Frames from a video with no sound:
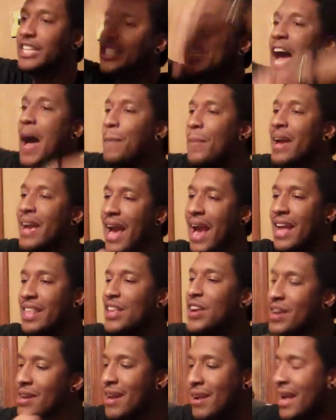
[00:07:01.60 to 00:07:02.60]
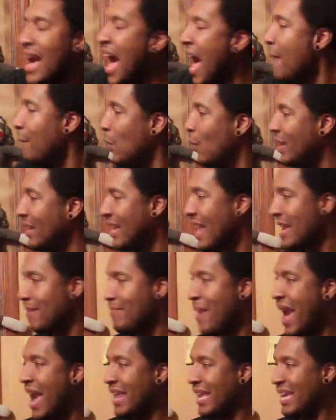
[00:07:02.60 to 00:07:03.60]
you jump, and you comboing
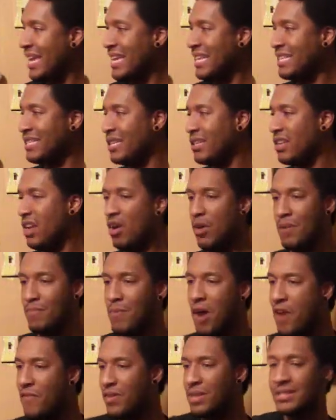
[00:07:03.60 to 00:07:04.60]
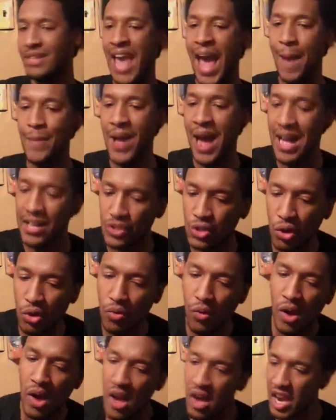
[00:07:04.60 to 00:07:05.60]
like mad easy, yo. In Marvel's Capcom
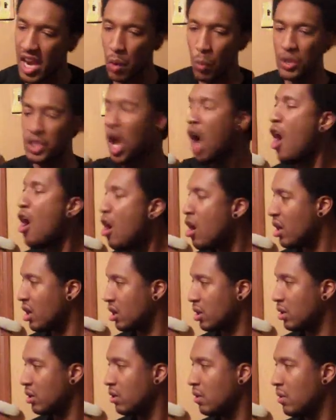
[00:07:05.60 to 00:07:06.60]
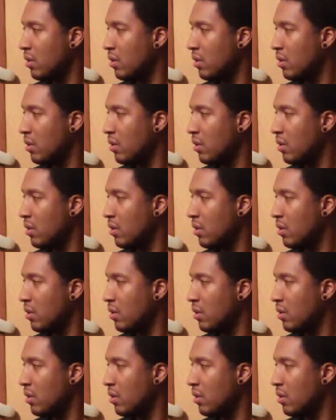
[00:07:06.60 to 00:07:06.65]
2, it was hard.